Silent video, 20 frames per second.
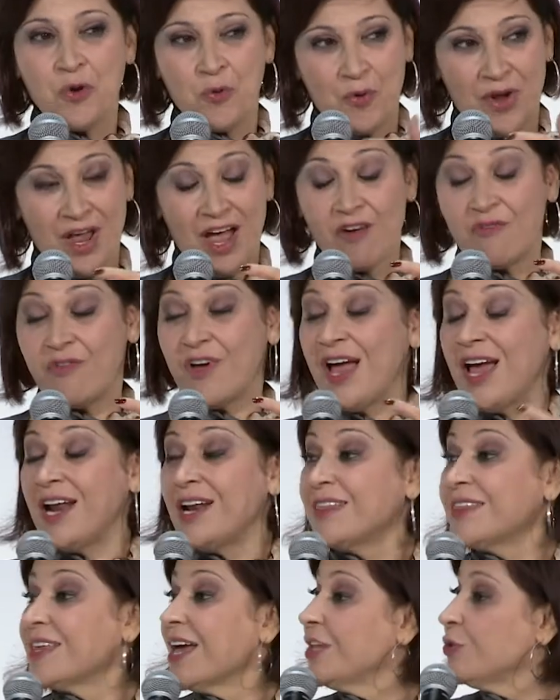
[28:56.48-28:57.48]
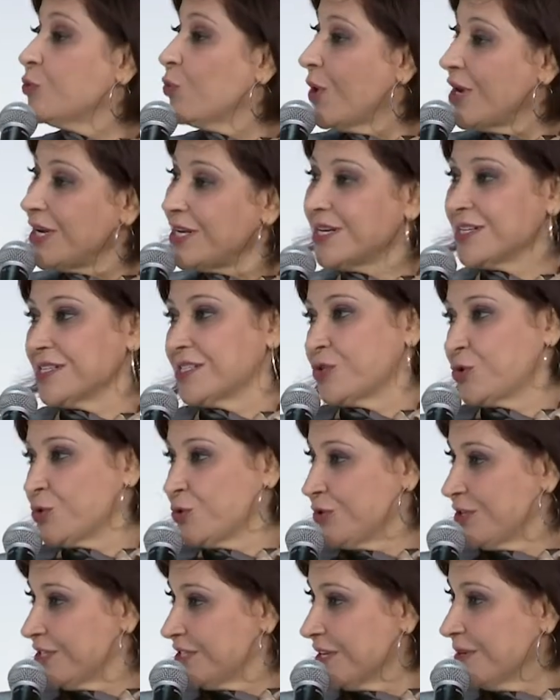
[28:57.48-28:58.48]
we have health and wellness
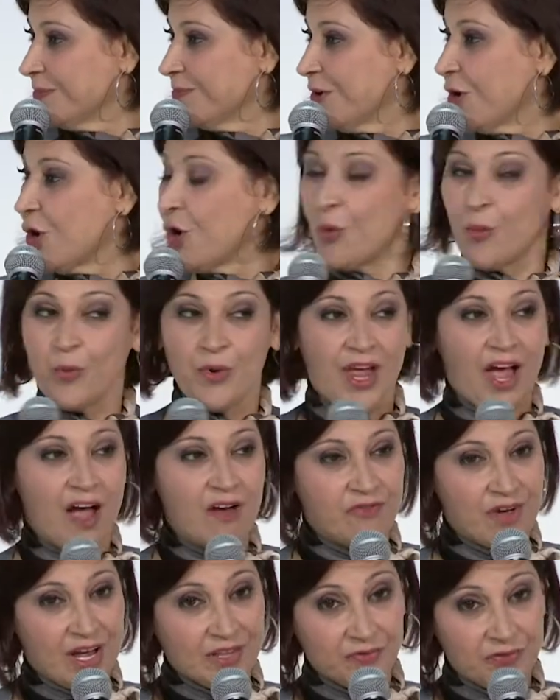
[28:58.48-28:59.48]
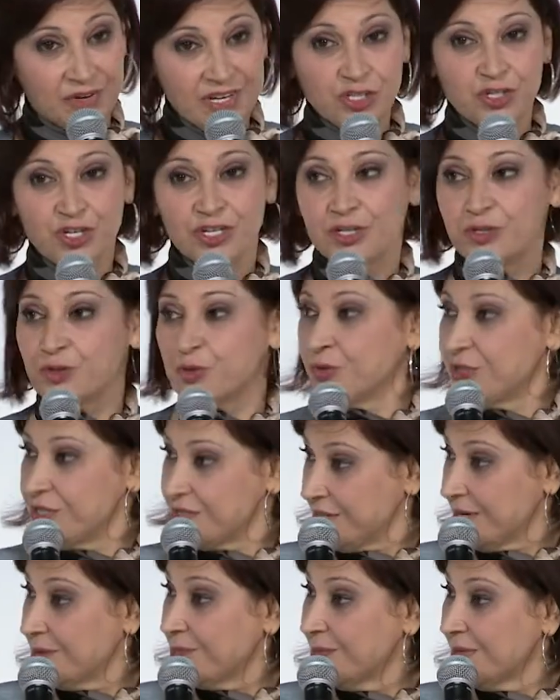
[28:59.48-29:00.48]
tourism, we have adventure
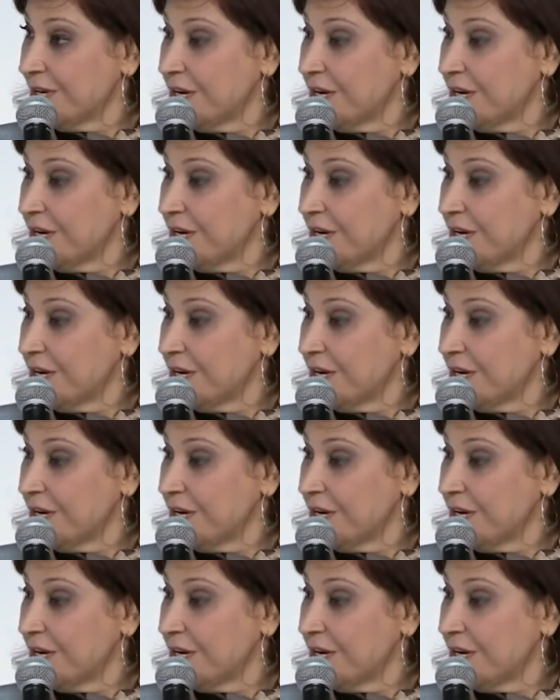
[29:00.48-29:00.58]
tourism,